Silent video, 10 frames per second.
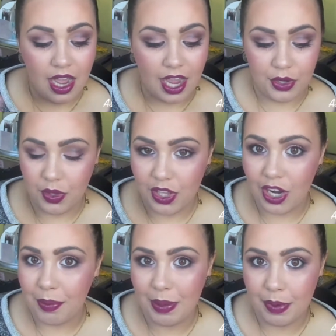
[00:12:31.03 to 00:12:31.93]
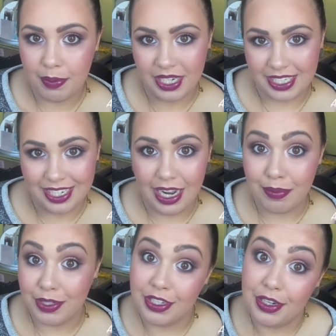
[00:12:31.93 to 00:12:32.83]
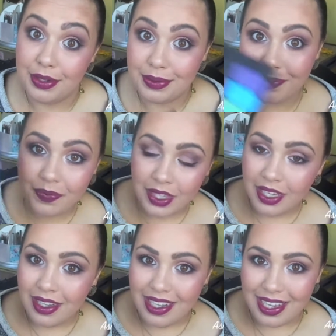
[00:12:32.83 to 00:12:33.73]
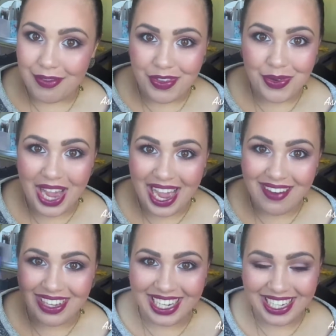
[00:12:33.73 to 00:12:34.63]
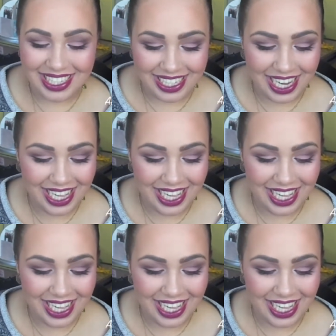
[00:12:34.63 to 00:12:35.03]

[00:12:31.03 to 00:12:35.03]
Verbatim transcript: I know a lot of people picked it up, so if you have it,